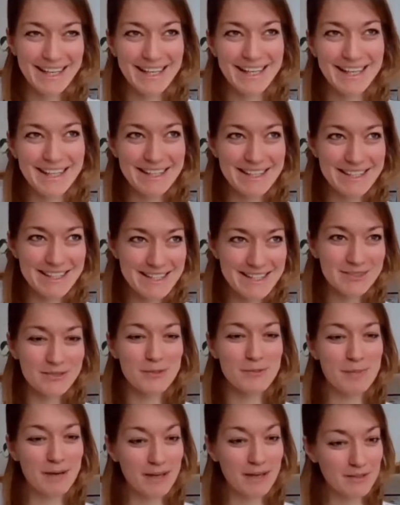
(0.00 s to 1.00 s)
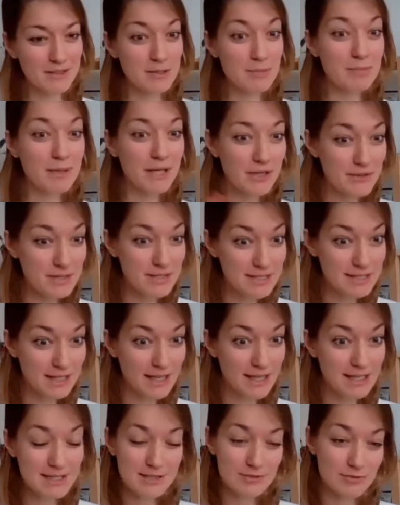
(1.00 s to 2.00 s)
So about
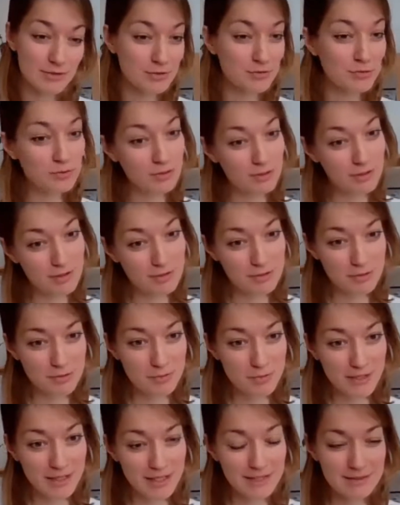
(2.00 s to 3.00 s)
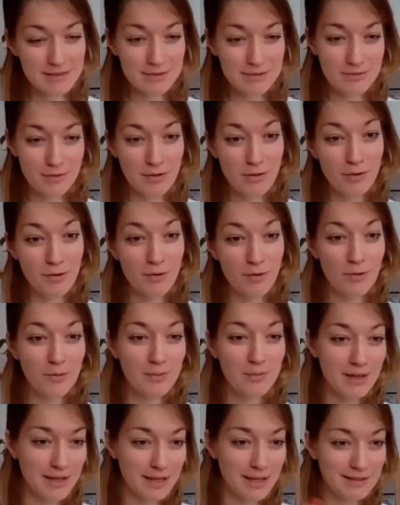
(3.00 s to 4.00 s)
parasites the raccoon could bring into the
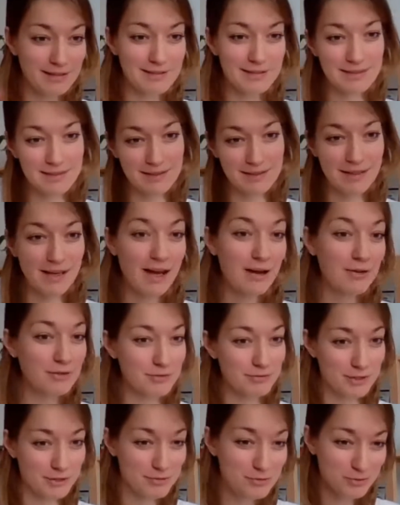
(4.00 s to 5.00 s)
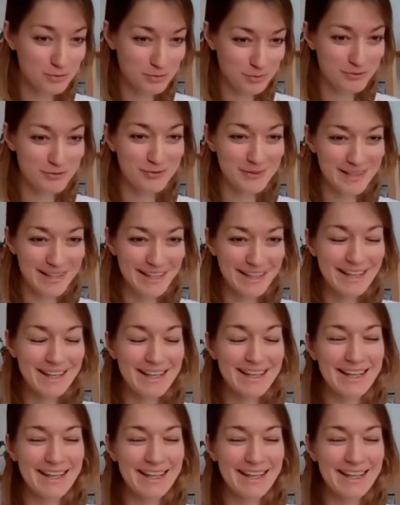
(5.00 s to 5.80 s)
home, and how the raccoon would feel.